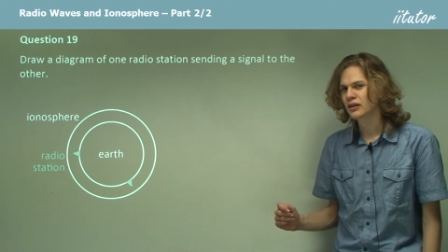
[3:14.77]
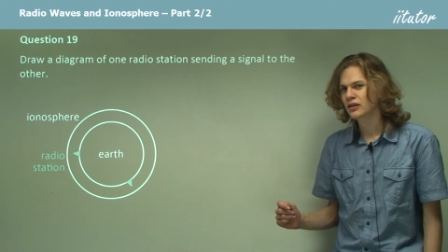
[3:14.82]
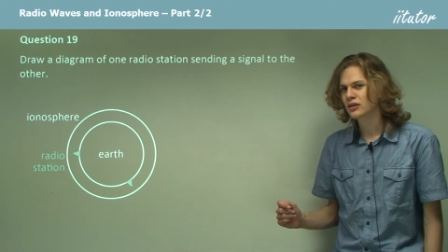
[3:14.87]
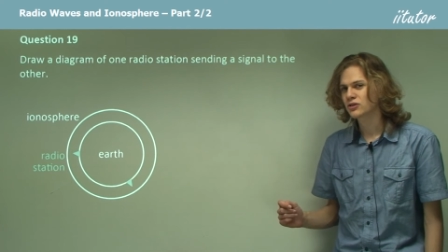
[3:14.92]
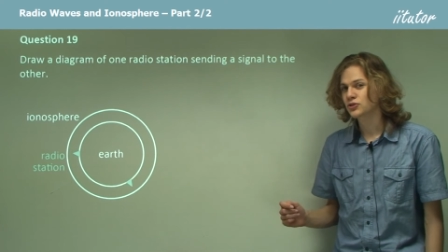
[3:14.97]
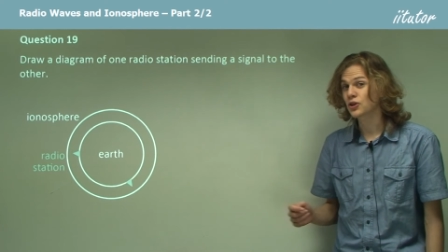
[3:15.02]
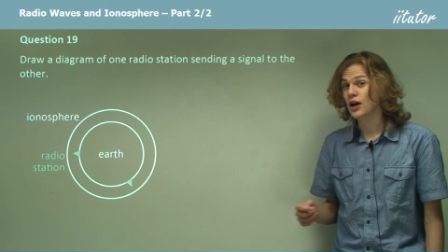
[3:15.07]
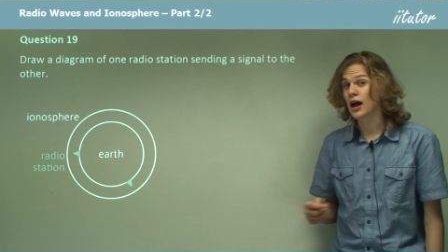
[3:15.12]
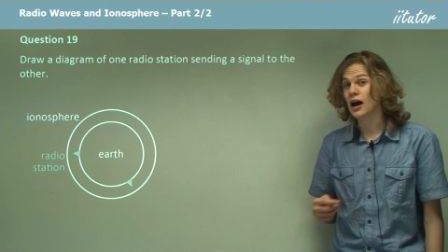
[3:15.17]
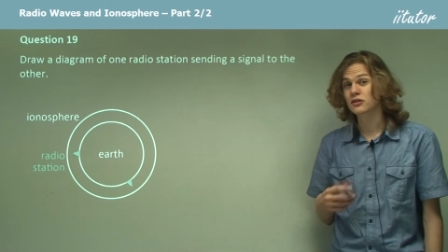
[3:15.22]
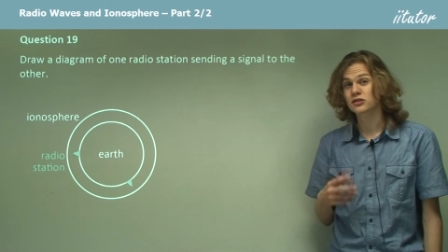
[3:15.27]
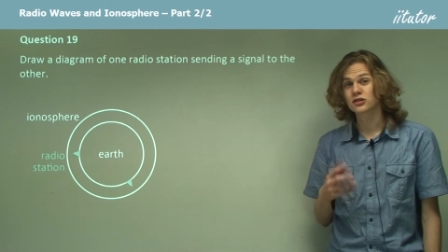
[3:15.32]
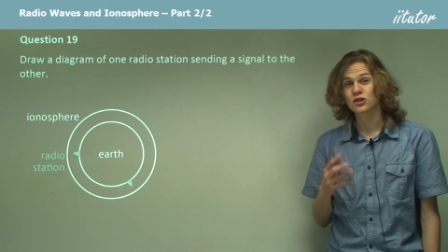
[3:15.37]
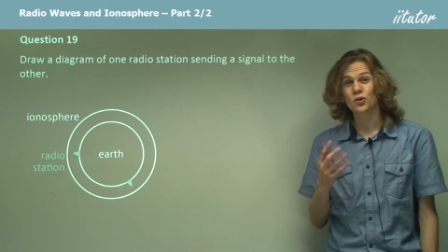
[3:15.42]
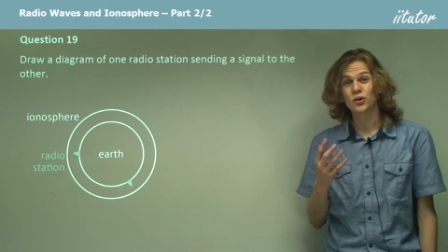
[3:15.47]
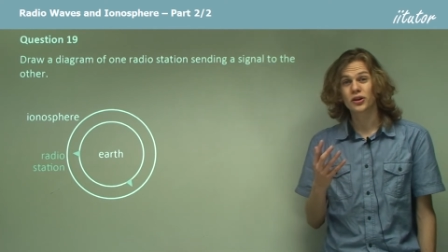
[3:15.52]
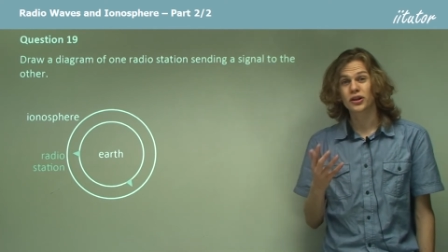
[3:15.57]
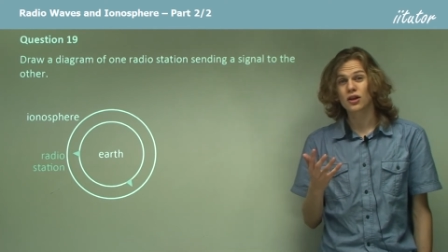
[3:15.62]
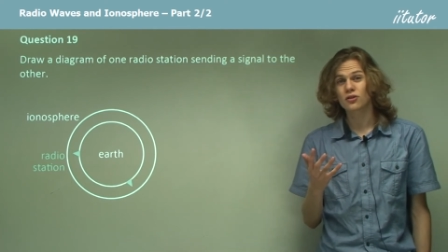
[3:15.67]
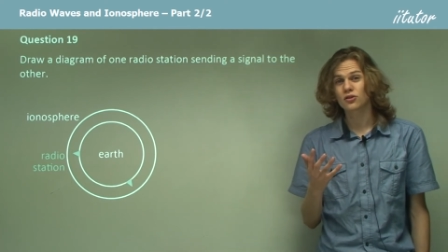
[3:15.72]
So how's it
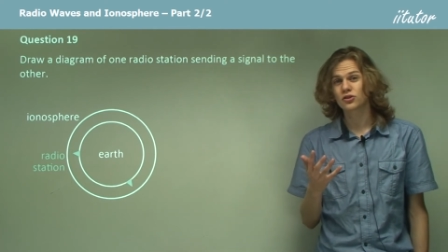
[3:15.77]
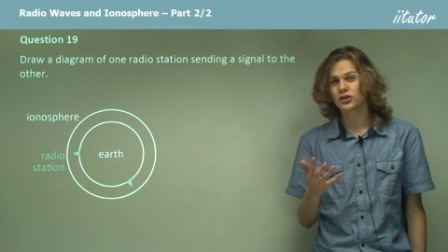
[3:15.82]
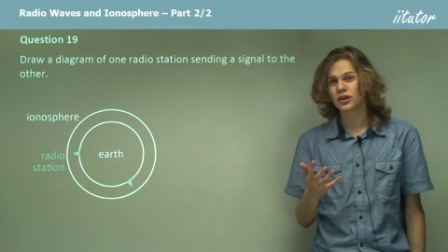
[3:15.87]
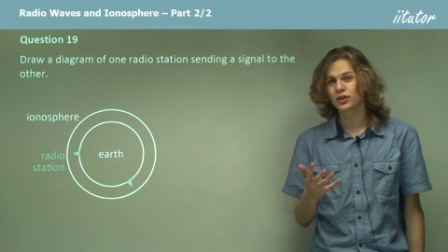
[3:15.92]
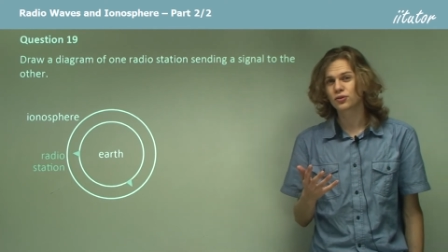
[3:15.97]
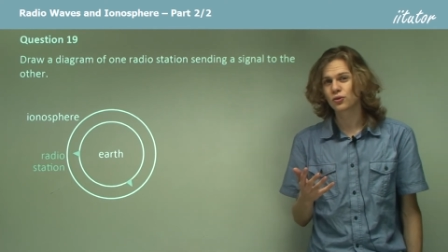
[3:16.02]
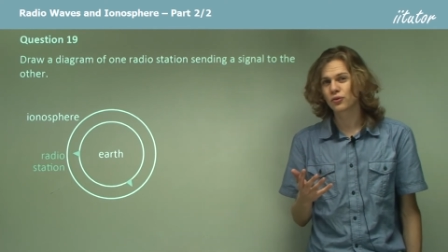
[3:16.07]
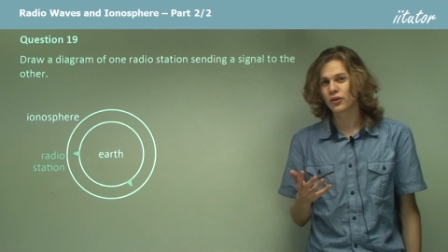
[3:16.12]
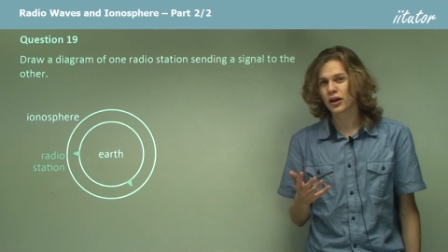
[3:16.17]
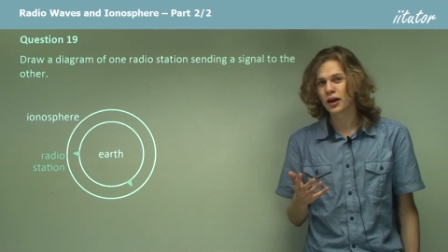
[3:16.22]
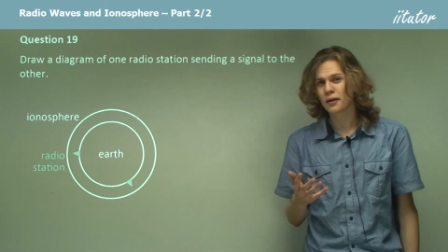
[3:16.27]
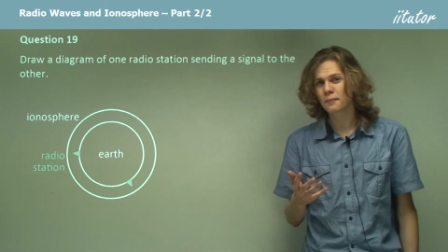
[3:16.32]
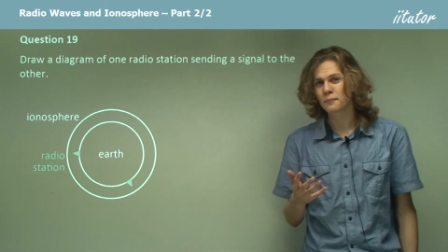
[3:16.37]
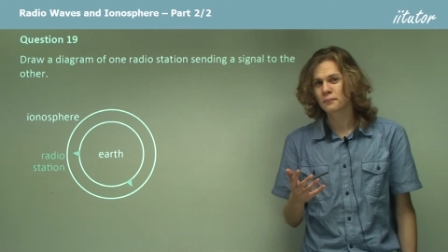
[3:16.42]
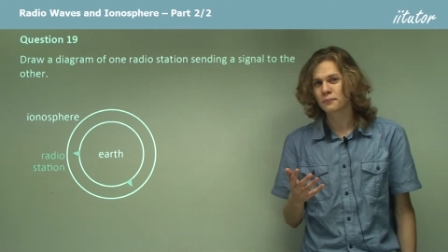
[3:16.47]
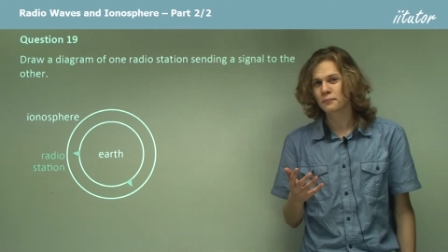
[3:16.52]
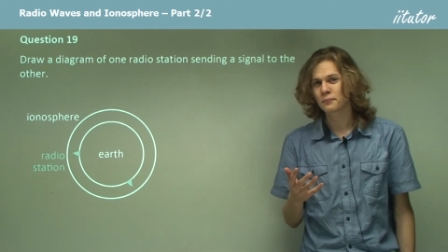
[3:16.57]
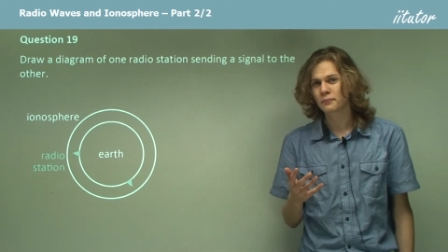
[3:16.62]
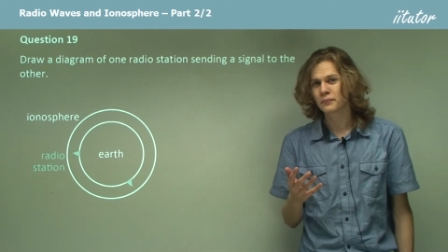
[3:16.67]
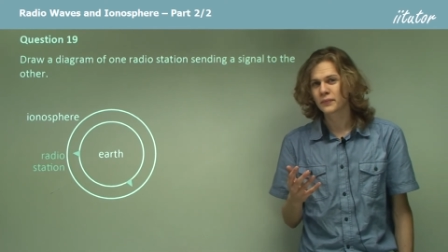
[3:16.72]
going to get the signal there?
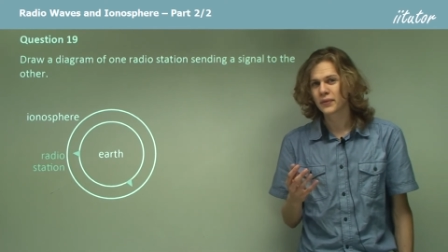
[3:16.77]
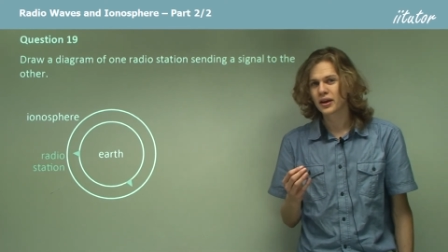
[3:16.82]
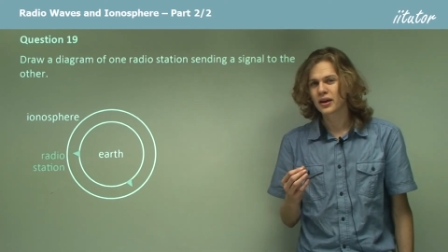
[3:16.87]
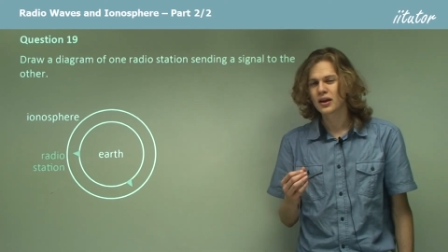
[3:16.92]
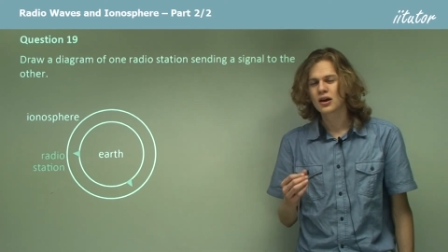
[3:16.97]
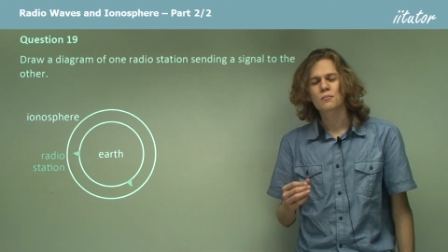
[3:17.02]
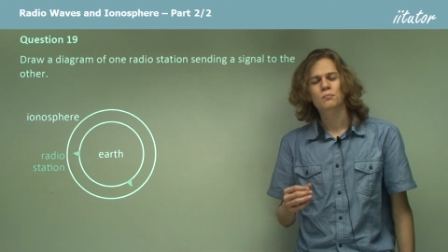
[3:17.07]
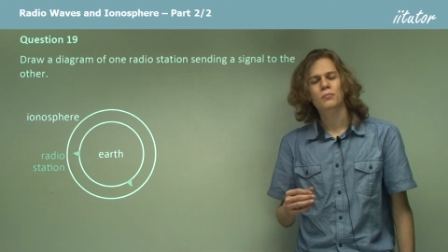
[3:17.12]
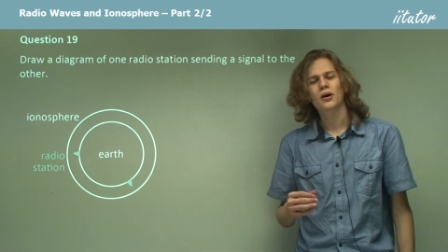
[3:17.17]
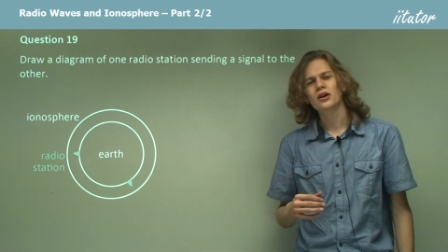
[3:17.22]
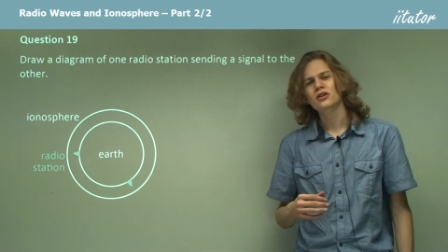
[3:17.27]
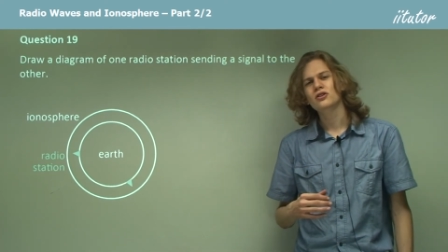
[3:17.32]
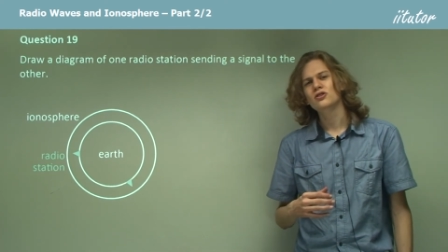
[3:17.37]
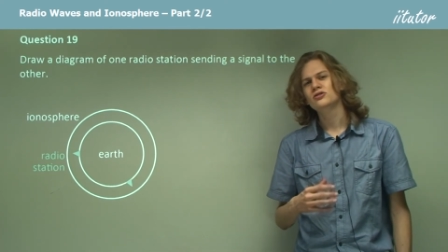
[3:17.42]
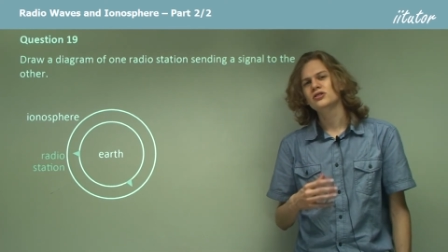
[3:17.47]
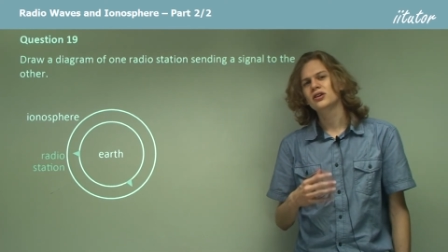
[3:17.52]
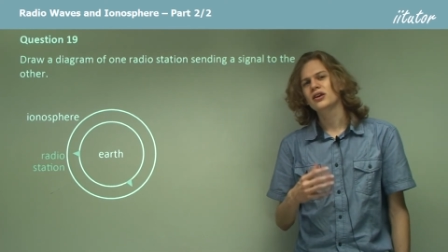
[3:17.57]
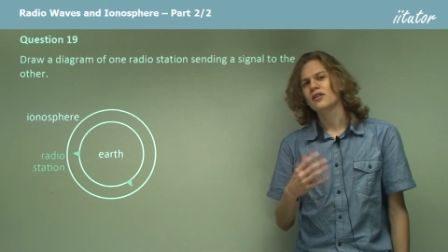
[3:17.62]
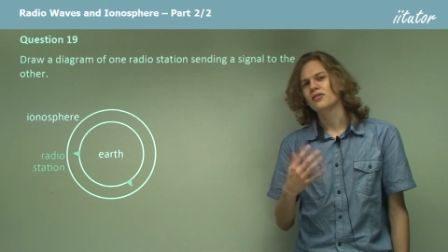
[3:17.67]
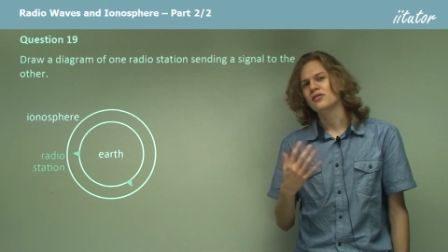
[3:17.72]
By
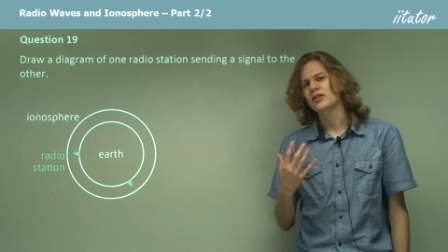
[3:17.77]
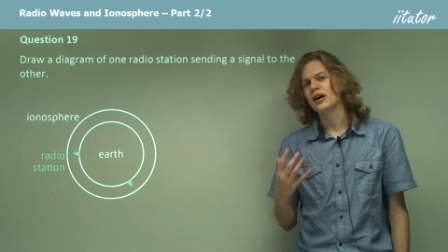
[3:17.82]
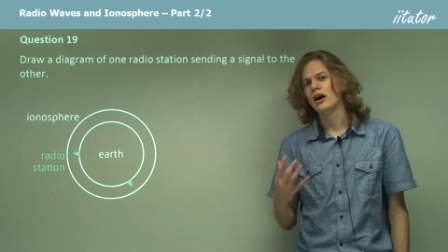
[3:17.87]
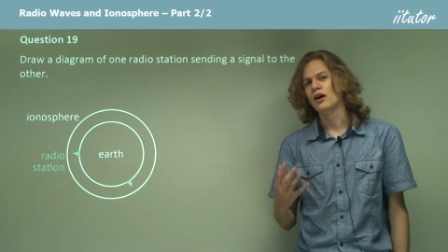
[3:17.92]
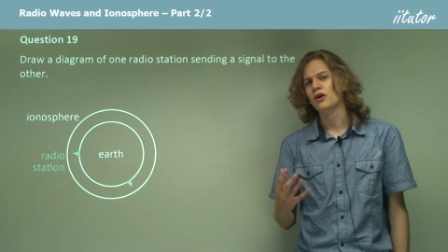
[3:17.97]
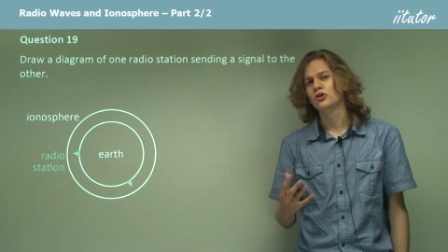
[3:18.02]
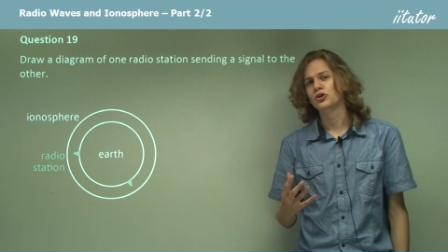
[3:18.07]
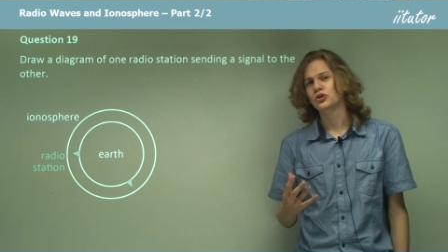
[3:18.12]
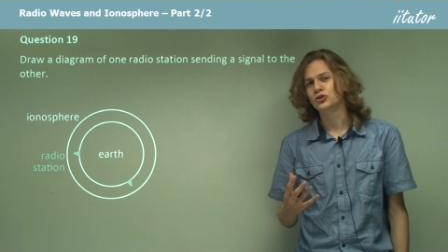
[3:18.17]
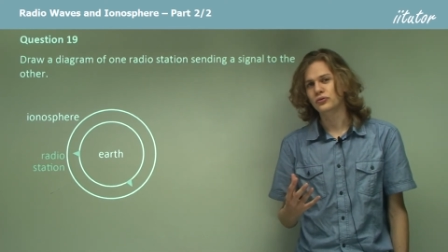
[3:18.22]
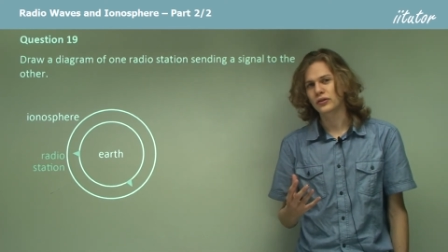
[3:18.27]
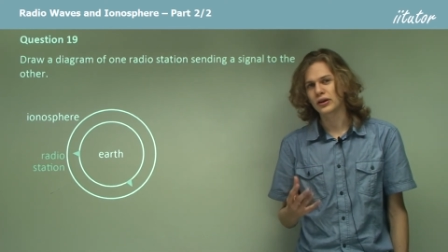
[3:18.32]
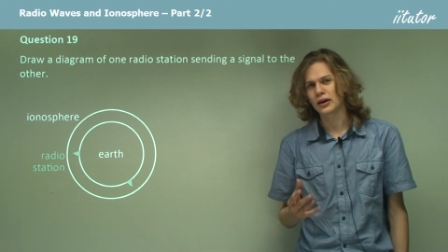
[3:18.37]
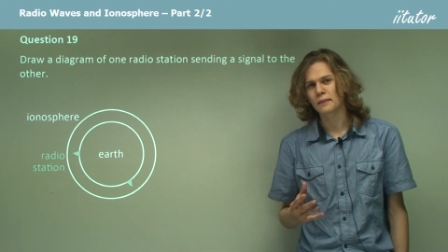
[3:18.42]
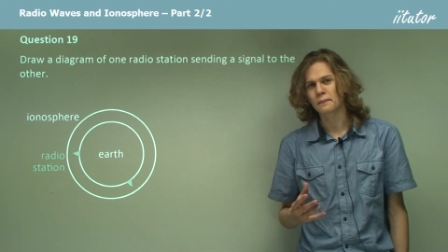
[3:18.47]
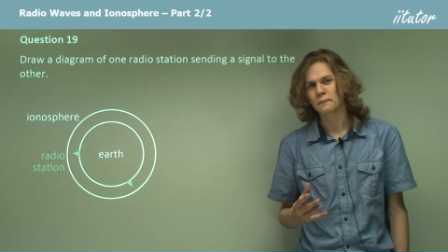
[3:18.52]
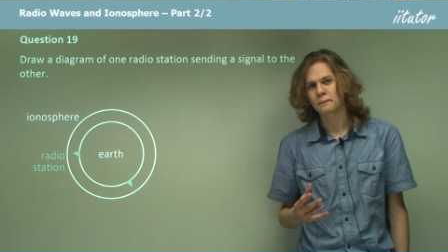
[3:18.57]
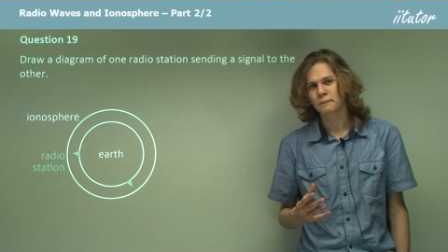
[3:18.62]
using the ionosphere.